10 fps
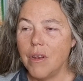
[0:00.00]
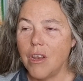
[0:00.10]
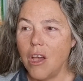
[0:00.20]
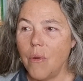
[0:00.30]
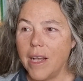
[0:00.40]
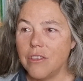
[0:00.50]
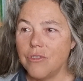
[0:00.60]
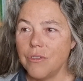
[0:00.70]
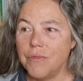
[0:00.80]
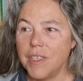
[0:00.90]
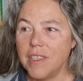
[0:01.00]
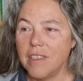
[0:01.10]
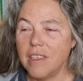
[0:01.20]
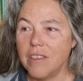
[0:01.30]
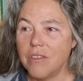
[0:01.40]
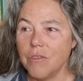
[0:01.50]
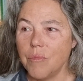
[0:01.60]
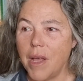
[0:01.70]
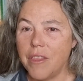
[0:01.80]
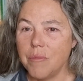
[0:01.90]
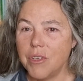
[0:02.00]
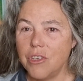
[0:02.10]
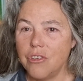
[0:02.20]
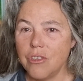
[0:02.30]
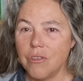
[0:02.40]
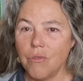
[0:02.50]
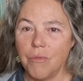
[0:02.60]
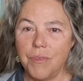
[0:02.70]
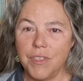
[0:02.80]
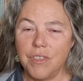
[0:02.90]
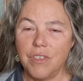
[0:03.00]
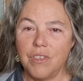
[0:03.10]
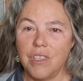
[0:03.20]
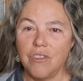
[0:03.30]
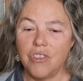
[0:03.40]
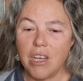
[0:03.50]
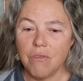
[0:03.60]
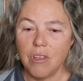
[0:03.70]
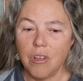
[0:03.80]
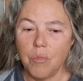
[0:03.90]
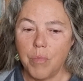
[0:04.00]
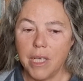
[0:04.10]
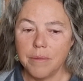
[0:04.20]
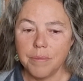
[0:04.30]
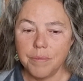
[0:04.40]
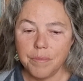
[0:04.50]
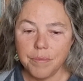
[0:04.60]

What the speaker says: no astrophysicist or mathematician or physicist in general, but